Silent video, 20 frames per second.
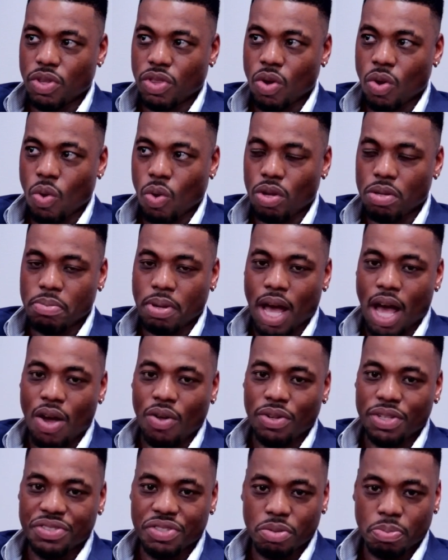with Colin
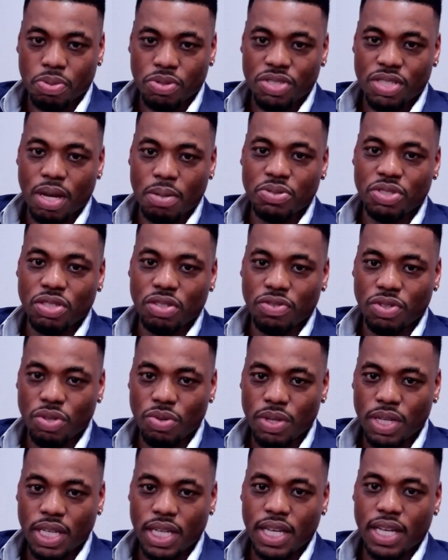Powell, is the perception of
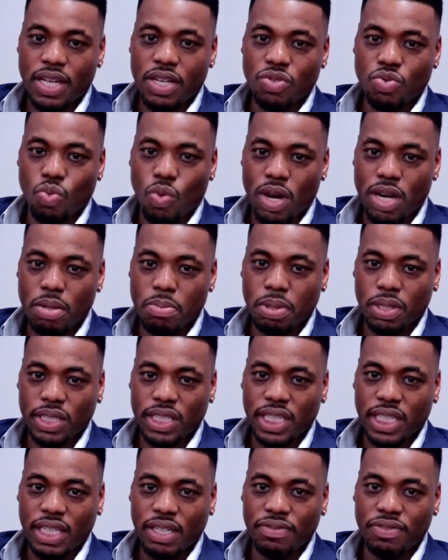who he is, what he
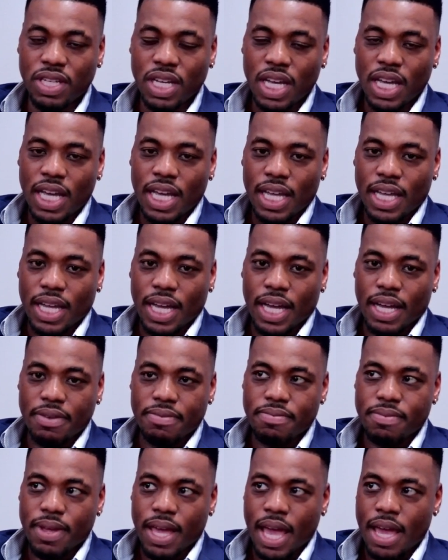believed.
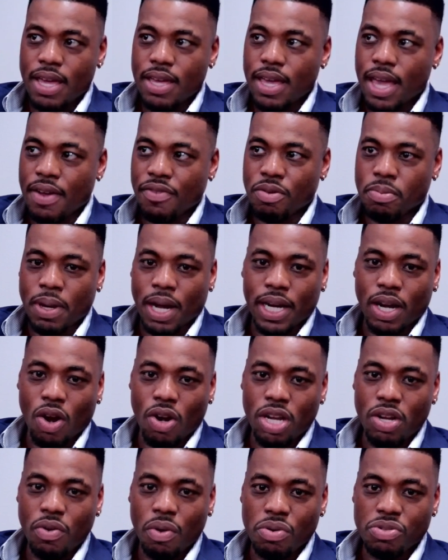Uh, hey, everybody,
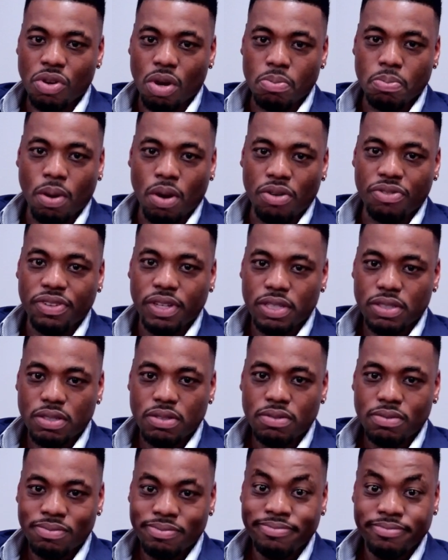our heroes aren't
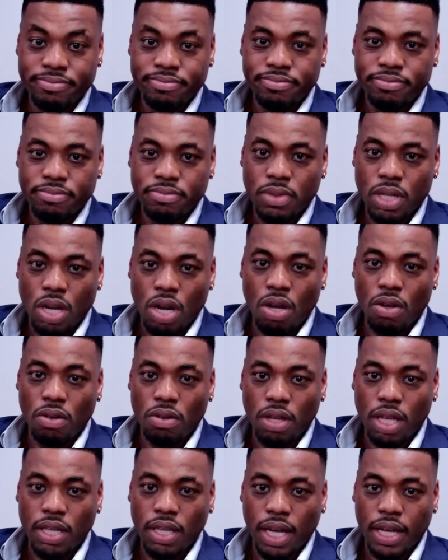perfect. Mm-hmm. You know,
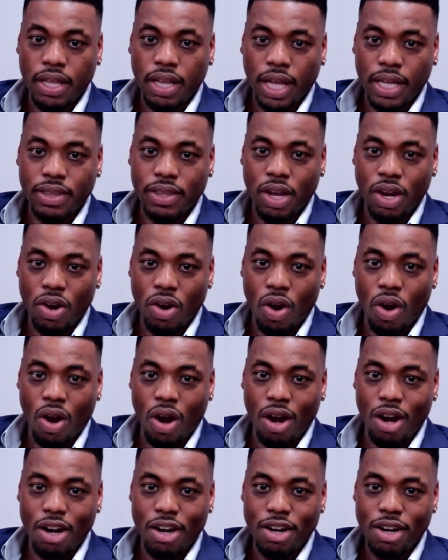like like like there
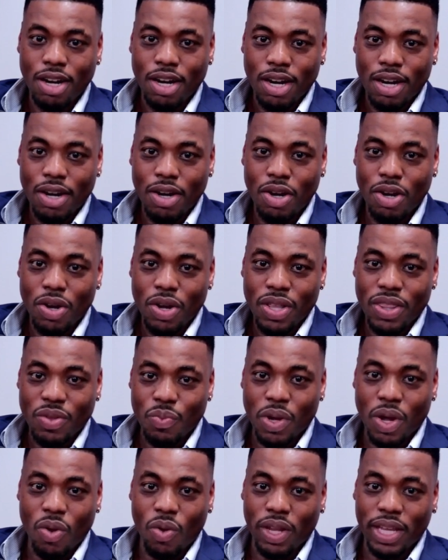are,
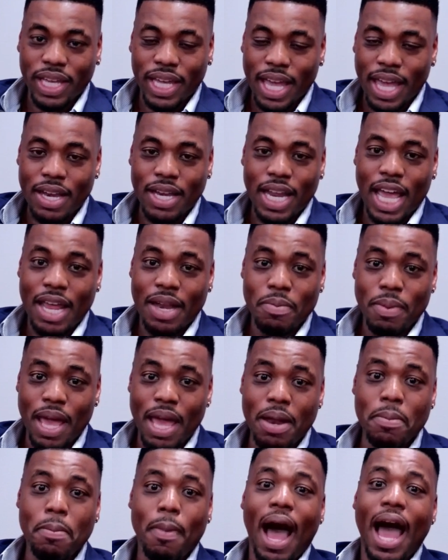we only, in, in,
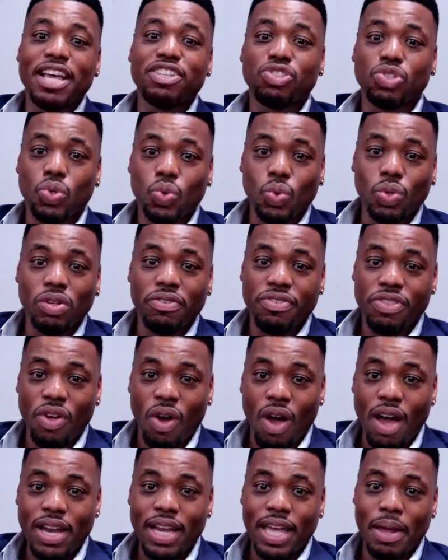in my school of
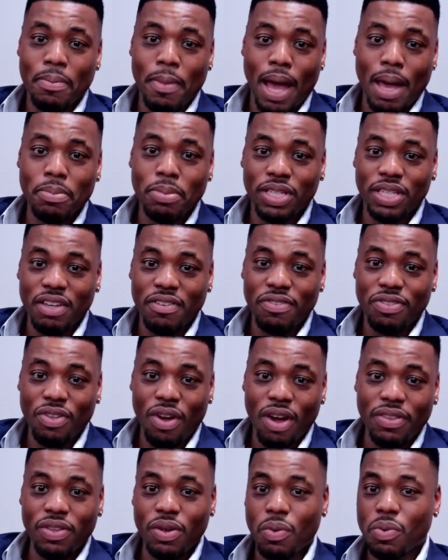thought, in my belief
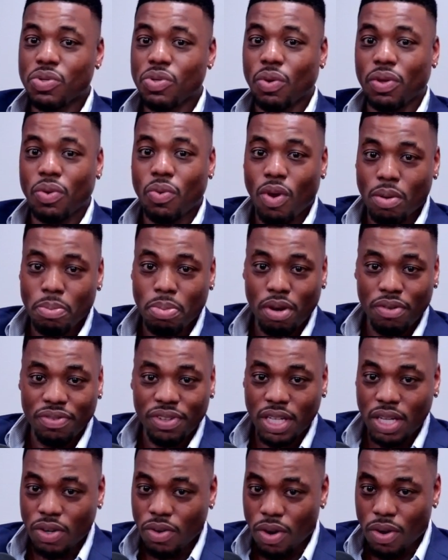thought, there was only one
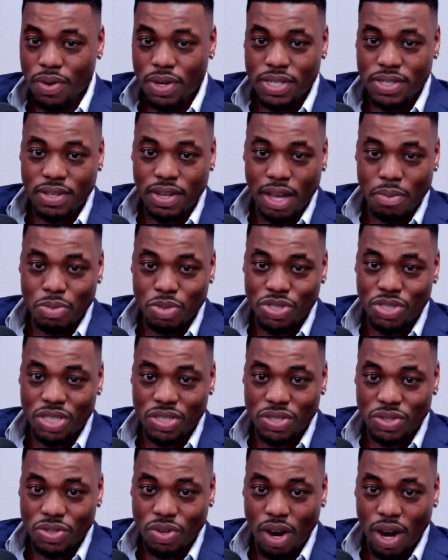perfect hero, and his name was
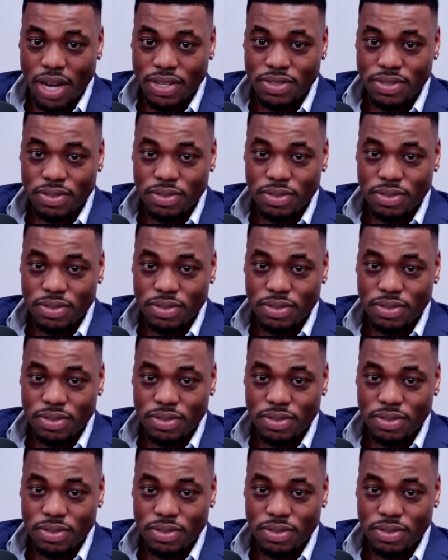Jesus Christ.